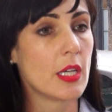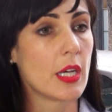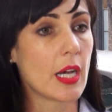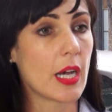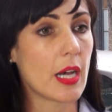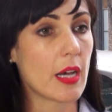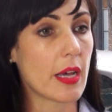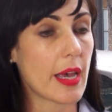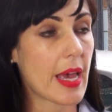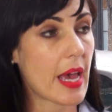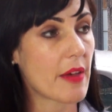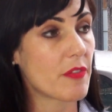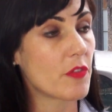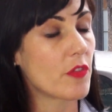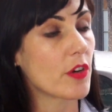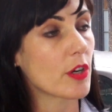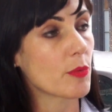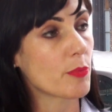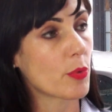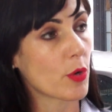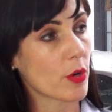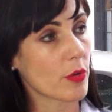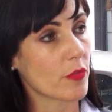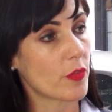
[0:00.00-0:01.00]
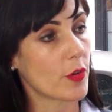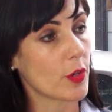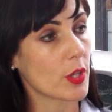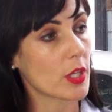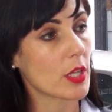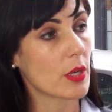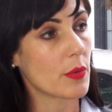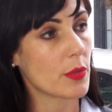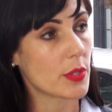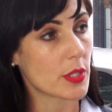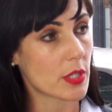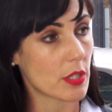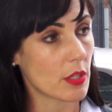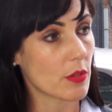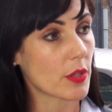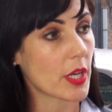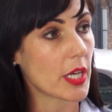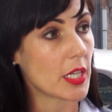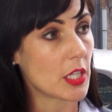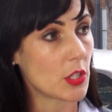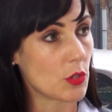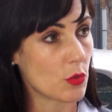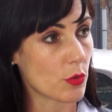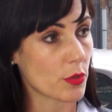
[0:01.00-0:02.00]
Half of our portfolio is
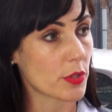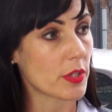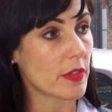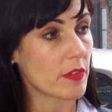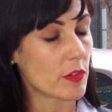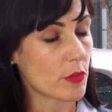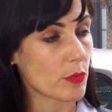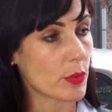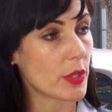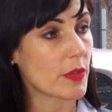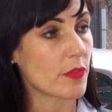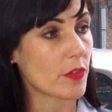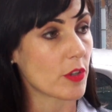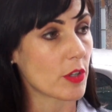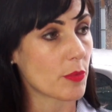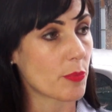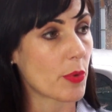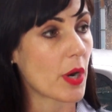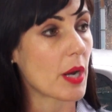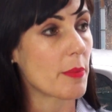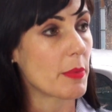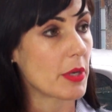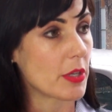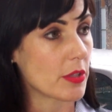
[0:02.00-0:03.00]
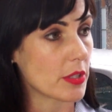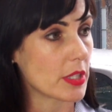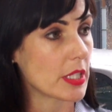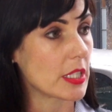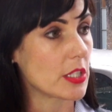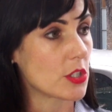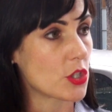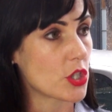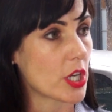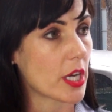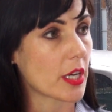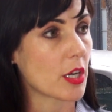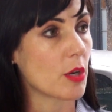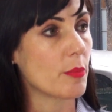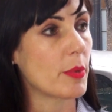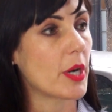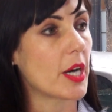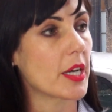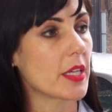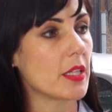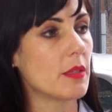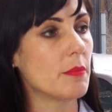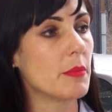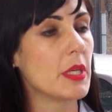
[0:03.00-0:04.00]
located north of the river, primarily in Shockoe
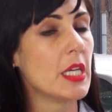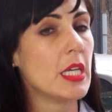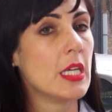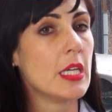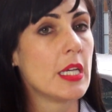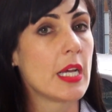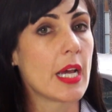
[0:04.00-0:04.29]
Bottom,